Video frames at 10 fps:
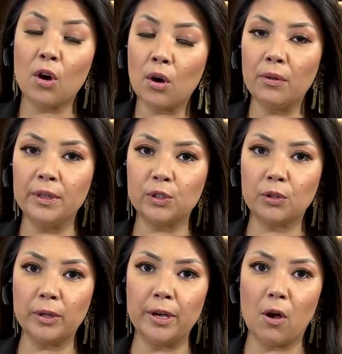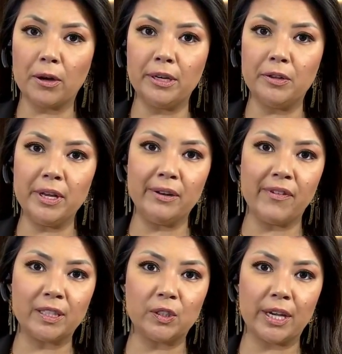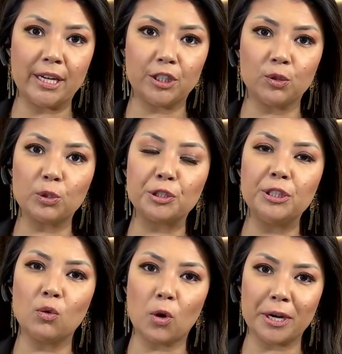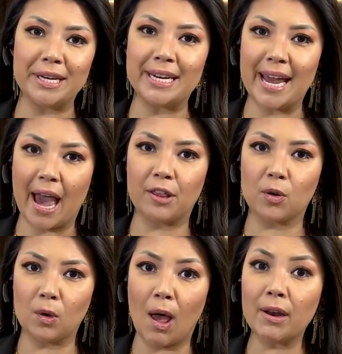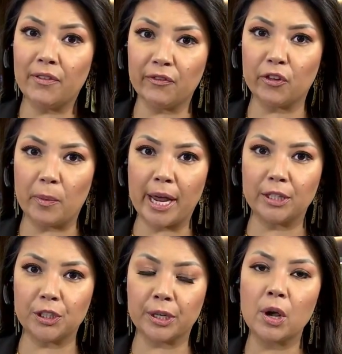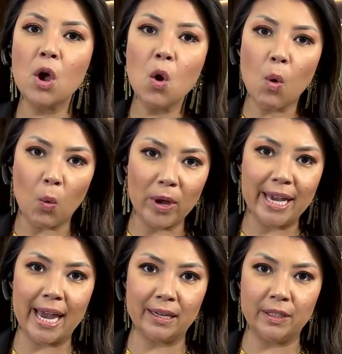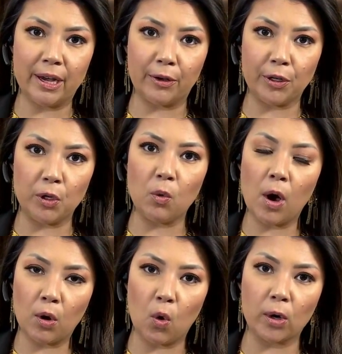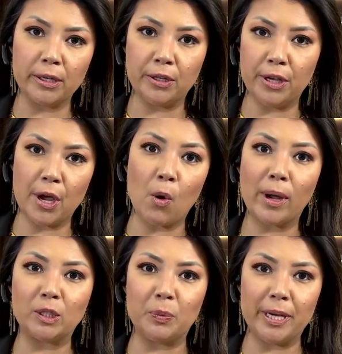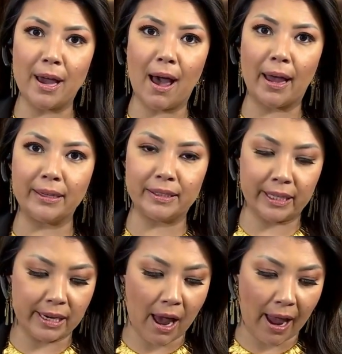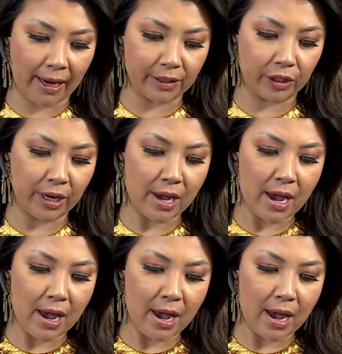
Carl, this early on into the investigation, we're still working to gather a lot of information. What we can tell you, according to the OSBI, tonight